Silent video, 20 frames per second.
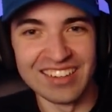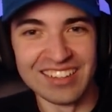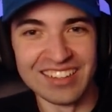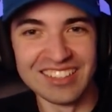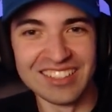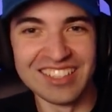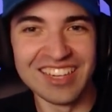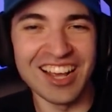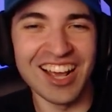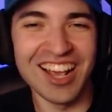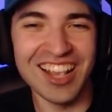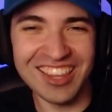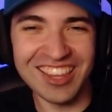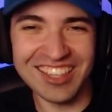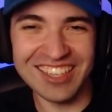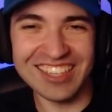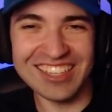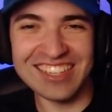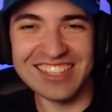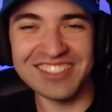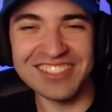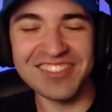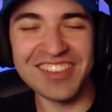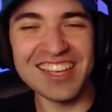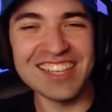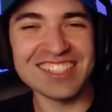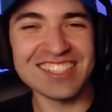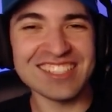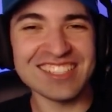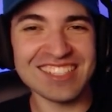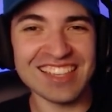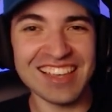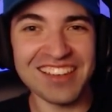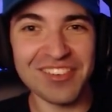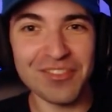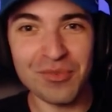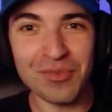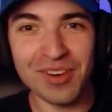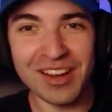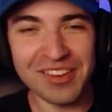Yeah, look at his face. He's
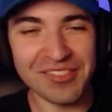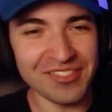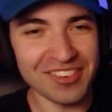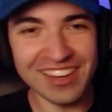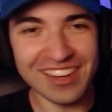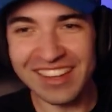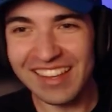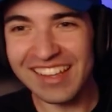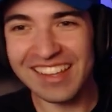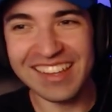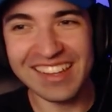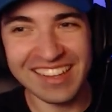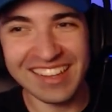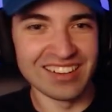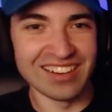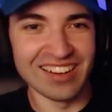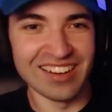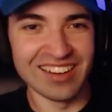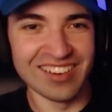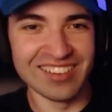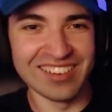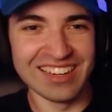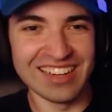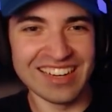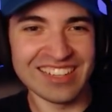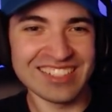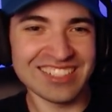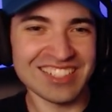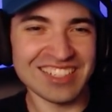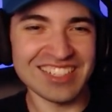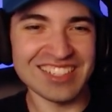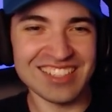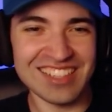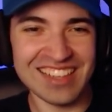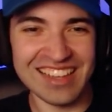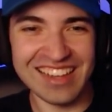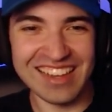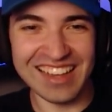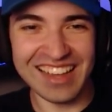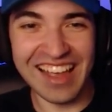like, wait, what? Oh, and now she's
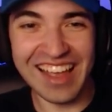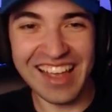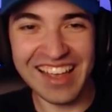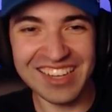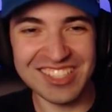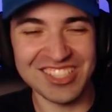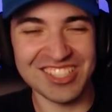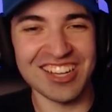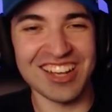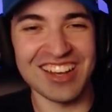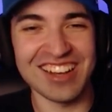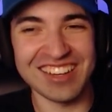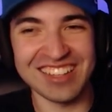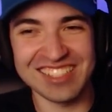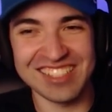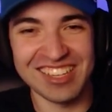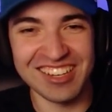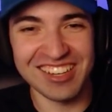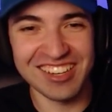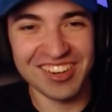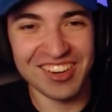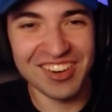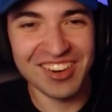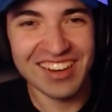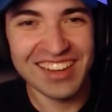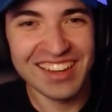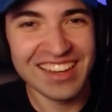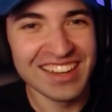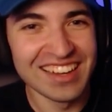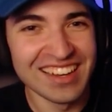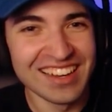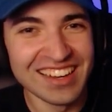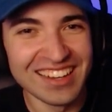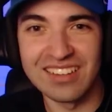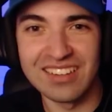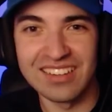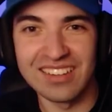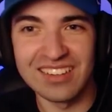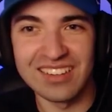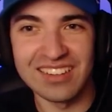like, shocked too.
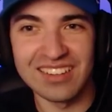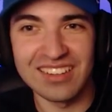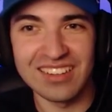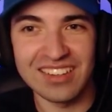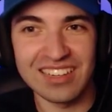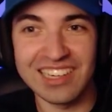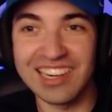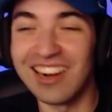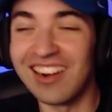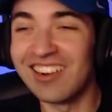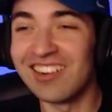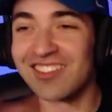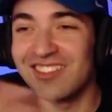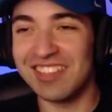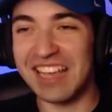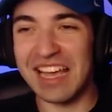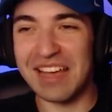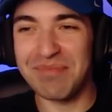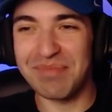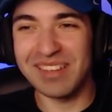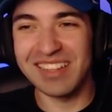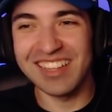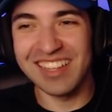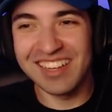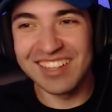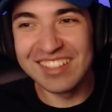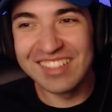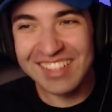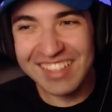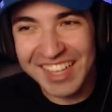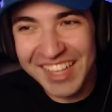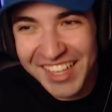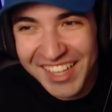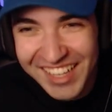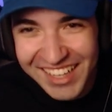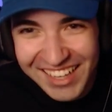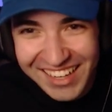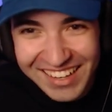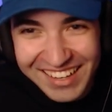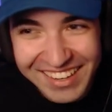Yeah! Carl's happy though.
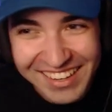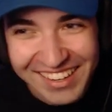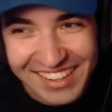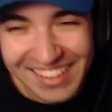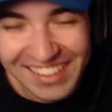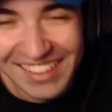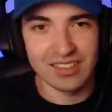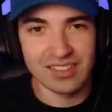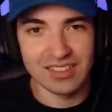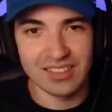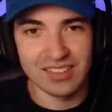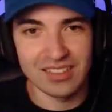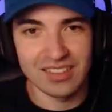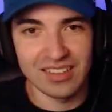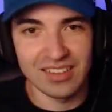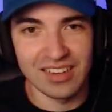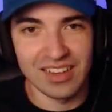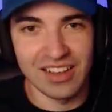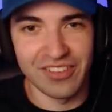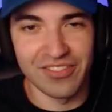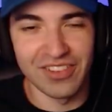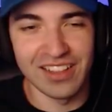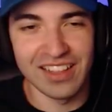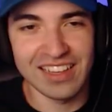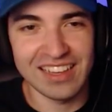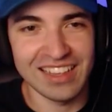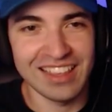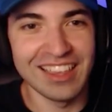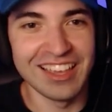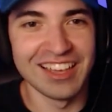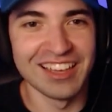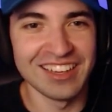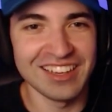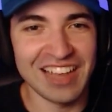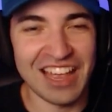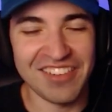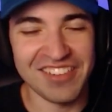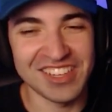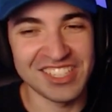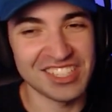I feel like,
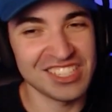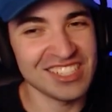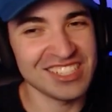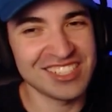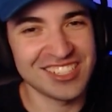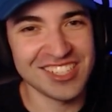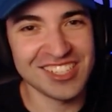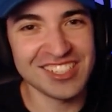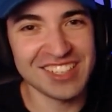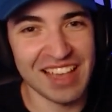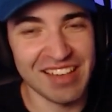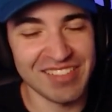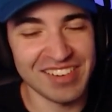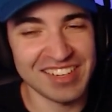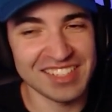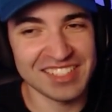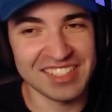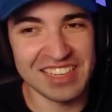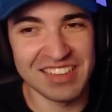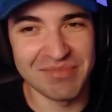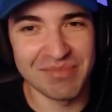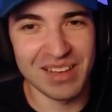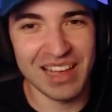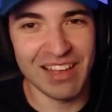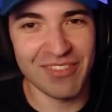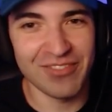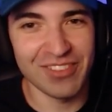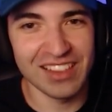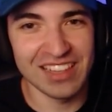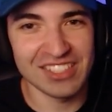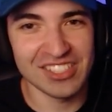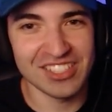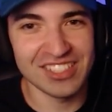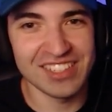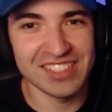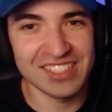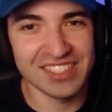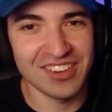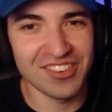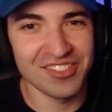I mean, she's happy to see him, but I feel like she
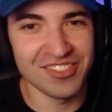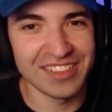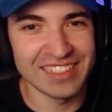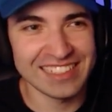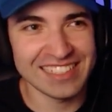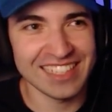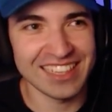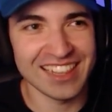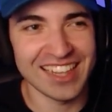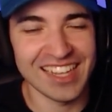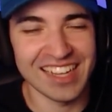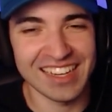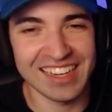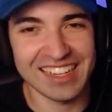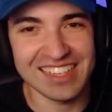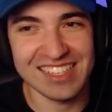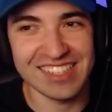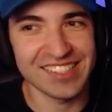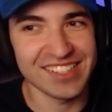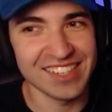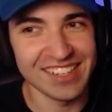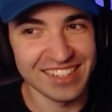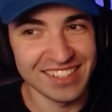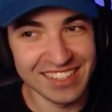doesn't know what to think because